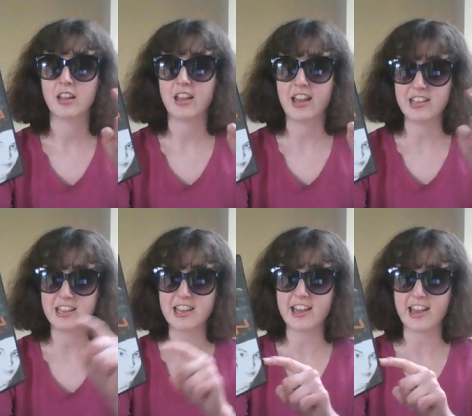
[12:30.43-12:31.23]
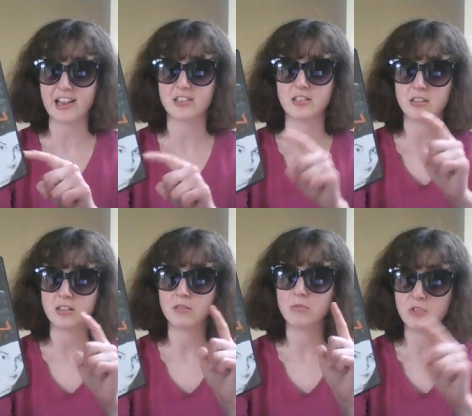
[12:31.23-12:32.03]
And yes,
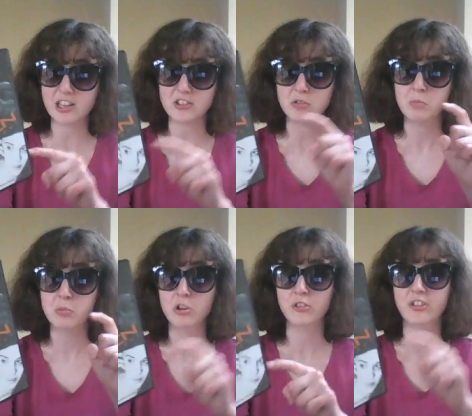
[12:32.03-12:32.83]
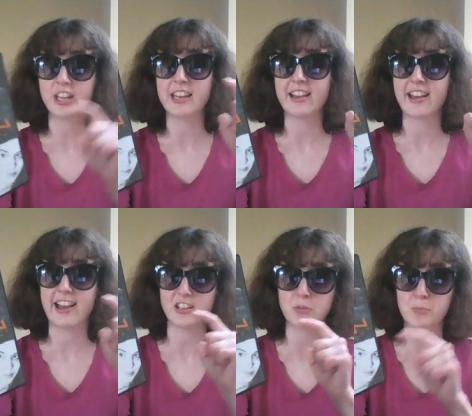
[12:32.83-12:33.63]
this movie
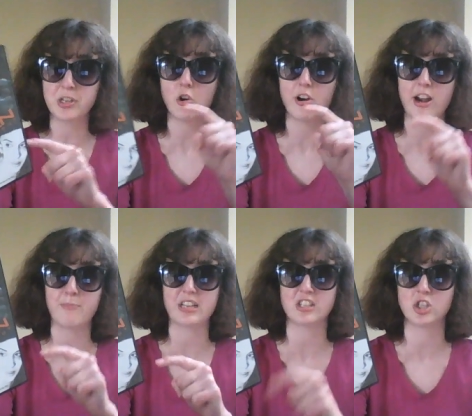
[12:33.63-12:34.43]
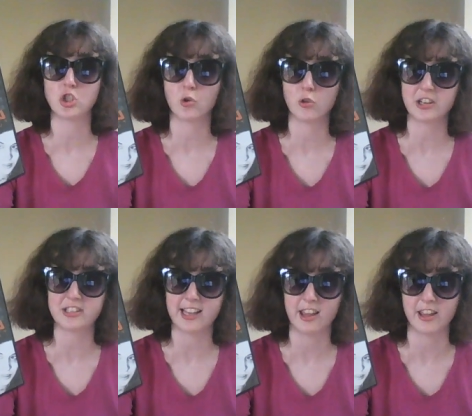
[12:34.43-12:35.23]
has pure epic
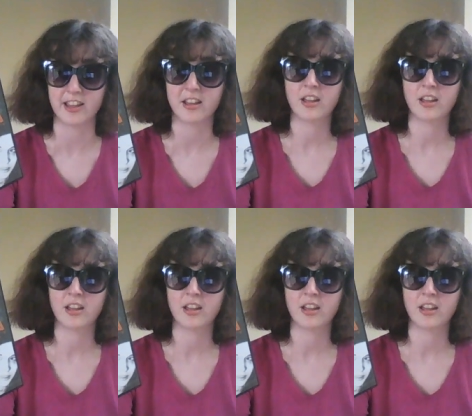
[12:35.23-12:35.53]
storytelling